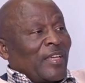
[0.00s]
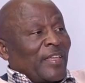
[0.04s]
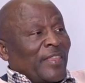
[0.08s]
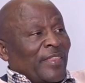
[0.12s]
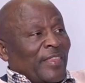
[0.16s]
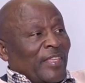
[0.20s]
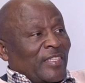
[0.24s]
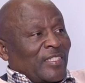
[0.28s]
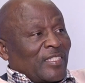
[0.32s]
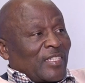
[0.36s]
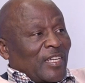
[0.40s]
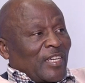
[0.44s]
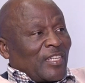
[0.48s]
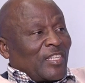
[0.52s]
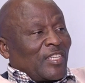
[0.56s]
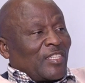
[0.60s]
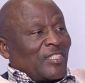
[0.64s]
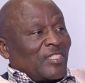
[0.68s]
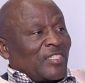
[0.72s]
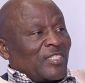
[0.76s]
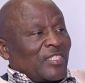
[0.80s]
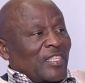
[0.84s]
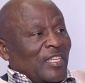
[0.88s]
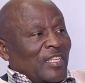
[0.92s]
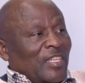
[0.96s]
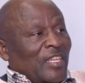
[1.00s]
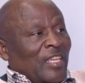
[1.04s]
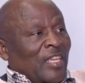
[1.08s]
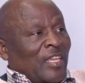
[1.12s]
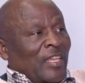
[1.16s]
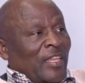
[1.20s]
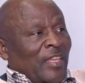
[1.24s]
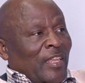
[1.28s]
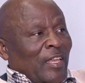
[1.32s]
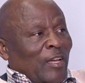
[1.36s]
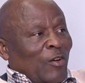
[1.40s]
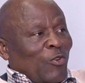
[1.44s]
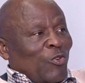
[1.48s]
The strategies that
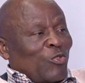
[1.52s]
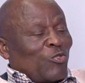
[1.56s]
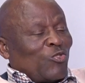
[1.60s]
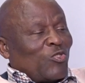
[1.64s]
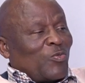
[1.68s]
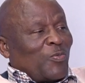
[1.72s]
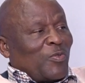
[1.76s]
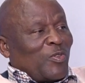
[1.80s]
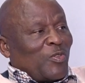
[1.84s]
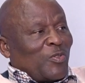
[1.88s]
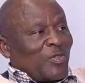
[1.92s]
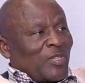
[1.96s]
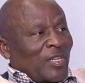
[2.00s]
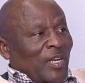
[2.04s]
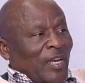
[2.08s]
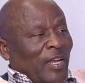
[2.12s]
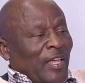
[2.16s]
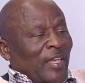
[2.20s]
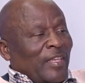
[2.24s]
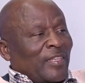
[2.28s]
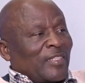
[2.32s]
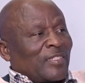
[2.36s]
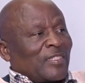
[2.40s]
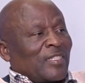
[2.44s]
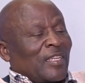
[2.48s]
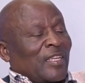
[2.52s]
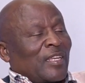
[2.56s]
are going to be utilized,